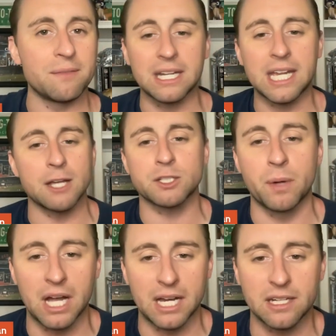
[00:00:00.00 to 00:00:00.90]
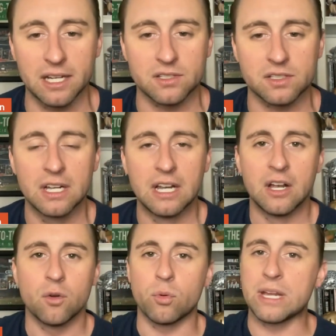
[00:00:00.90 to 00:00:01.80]
Minicast behind us.
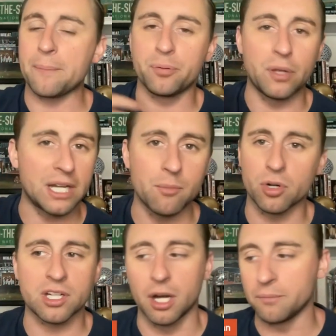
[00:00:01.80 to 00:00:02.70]
We got plenty more to come